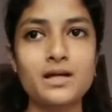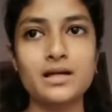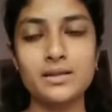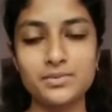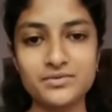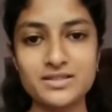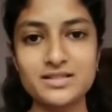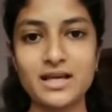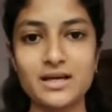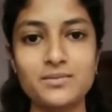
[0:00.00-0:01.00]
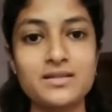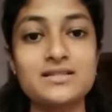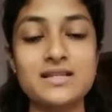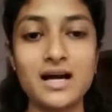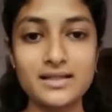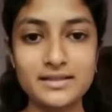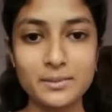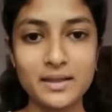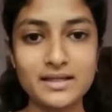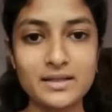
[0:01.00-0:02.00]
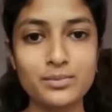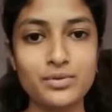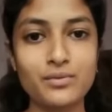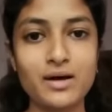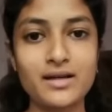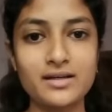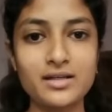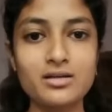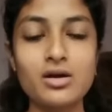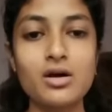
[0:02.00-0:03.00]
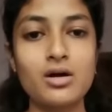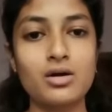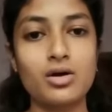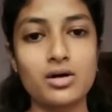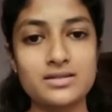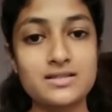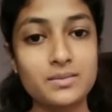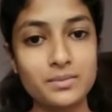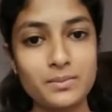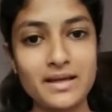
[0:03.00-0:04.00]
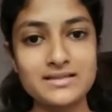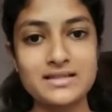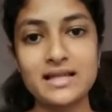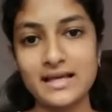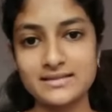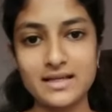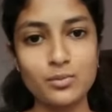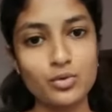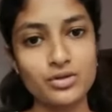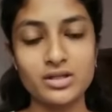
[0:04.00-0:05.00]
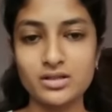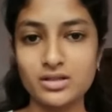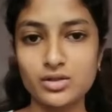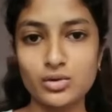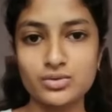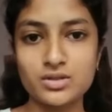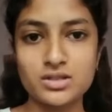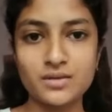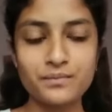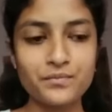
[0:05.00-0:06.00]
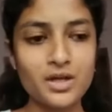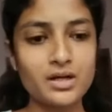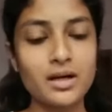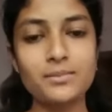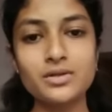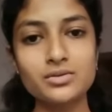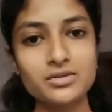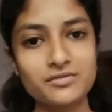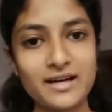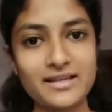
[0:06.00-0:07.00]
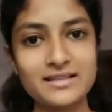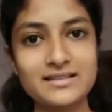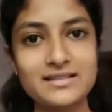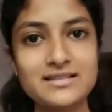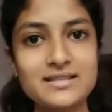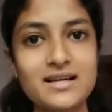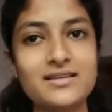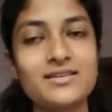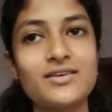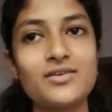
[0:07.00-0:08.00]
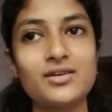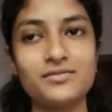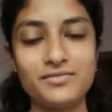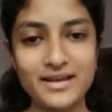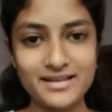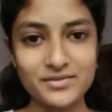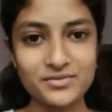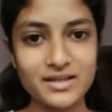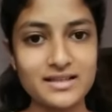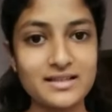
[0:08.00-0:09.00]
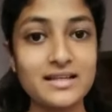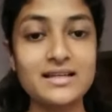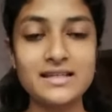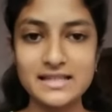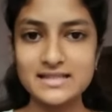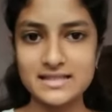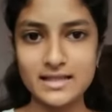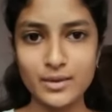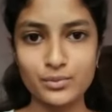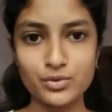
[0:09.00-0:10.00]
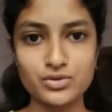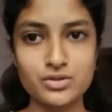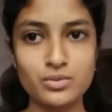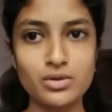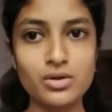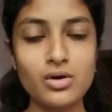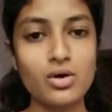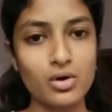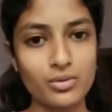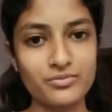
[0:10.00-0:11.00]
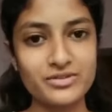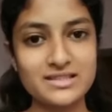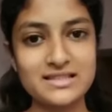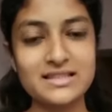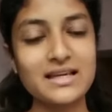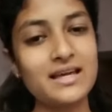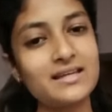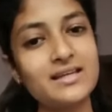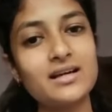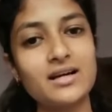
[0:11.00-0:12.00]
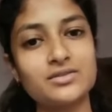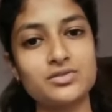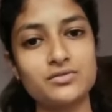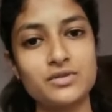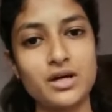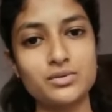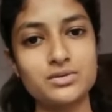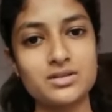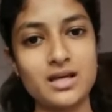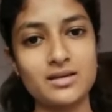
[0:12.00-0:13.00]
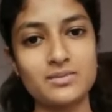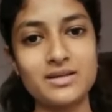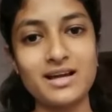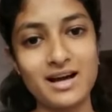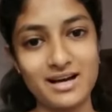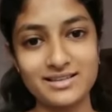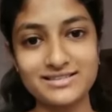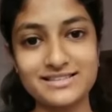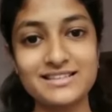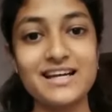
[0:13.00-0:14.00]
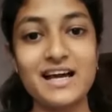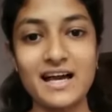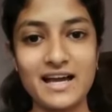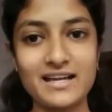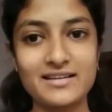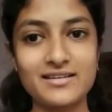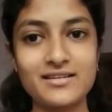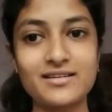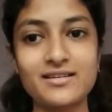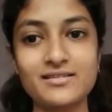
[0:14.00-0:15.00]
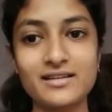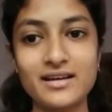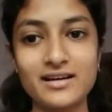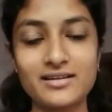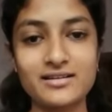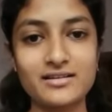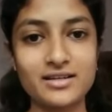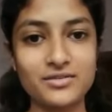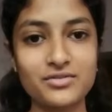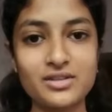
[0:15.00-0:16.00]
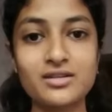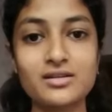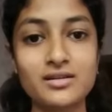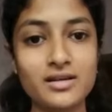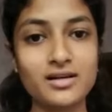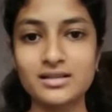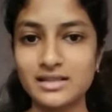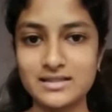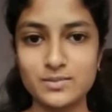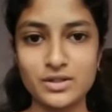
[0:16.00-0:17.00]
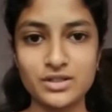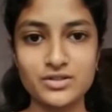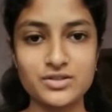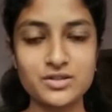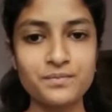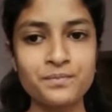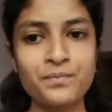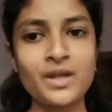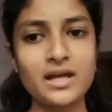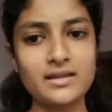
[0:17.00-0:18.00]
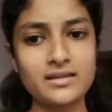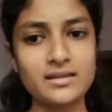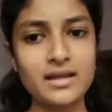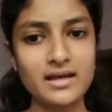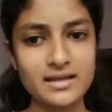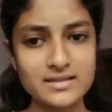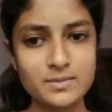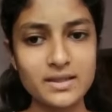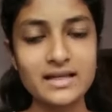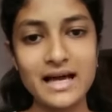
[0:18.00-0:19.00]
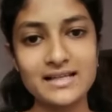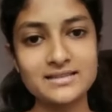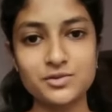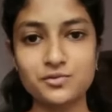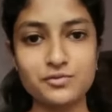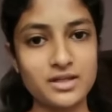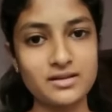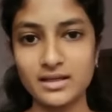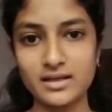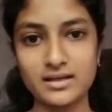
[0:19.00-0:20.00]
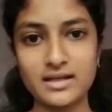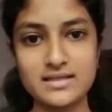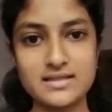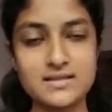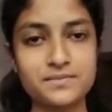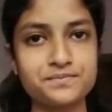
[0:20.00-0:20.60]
Kalpavruksh Academy is ultimately providing concept-based and exam-oriented coaching. Coming to the faculties, they are all very friendly and easily approachable. Obviously, any kinds of doubts can be asked and they are given a clear-cut explanation and they are explained as and when they are raised.